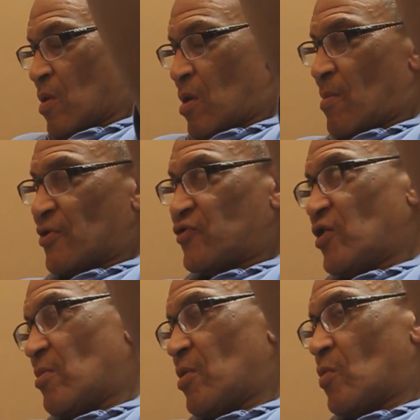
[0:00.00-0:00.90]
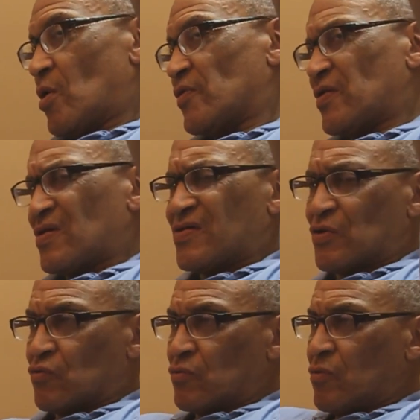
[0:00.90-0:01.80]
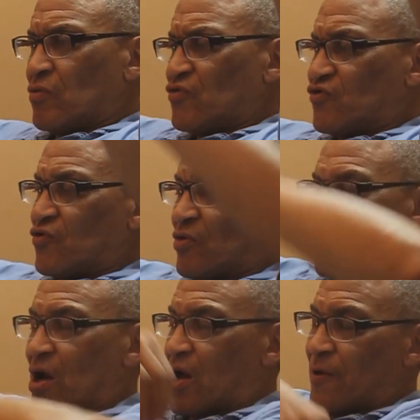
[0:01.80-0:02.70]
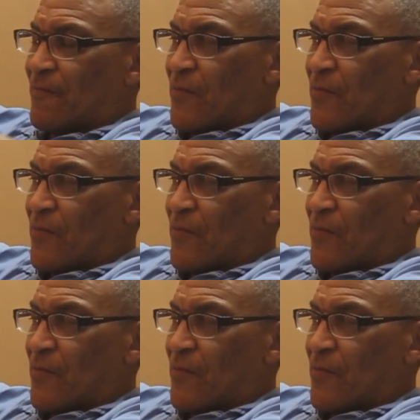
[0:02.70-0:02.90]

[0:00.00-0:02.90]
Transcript: And my chairman once, he's a little short guy